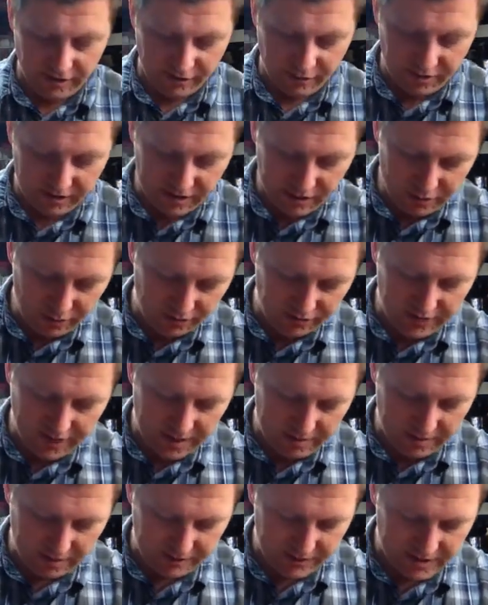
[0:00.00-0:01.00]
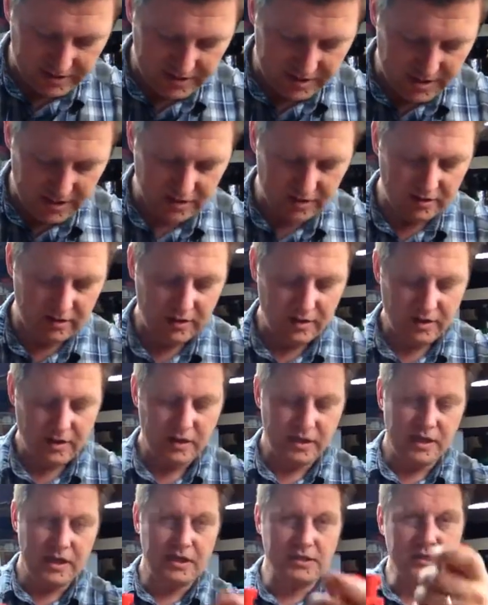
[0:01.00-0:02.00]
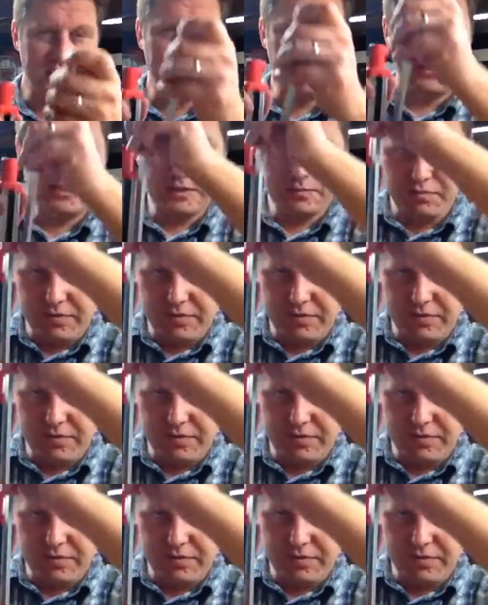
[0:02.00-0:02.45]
The really cool thing about this thing is that it's